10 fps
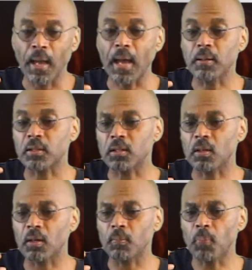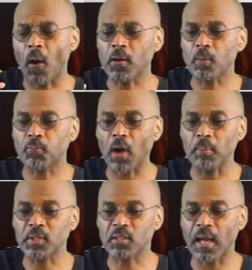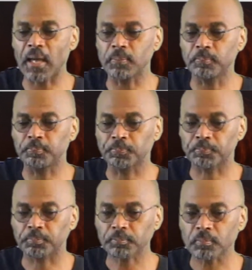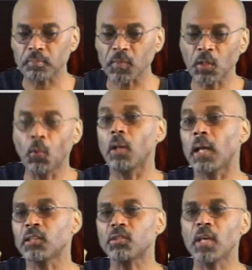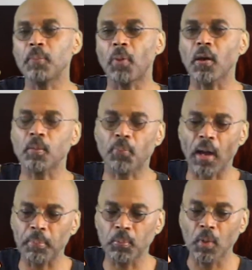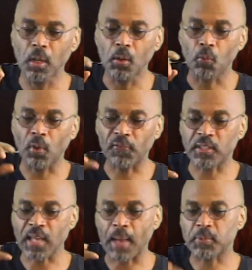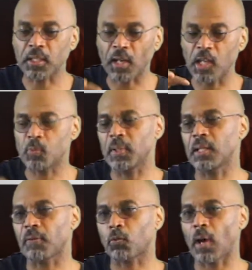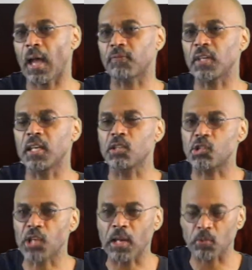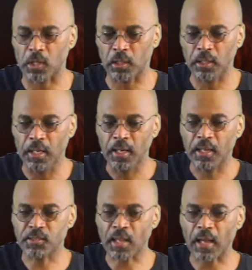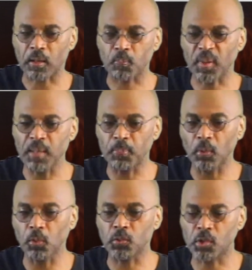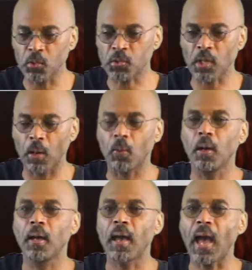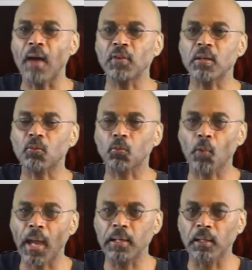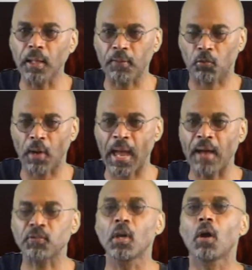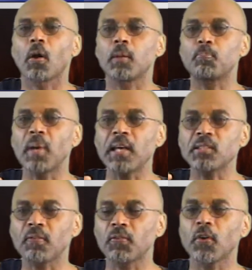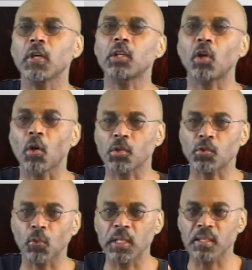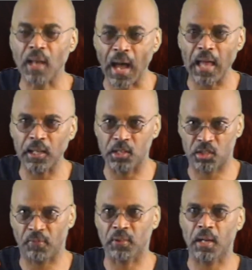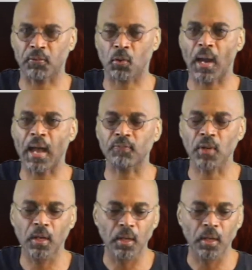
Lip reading: And part of the problem is that, well, I should say part of the problem with adapting H.P. Lovecraft in general is that people who do so haven't read Lovecraft, or at best have a very cursory knowledge of Lovecraft.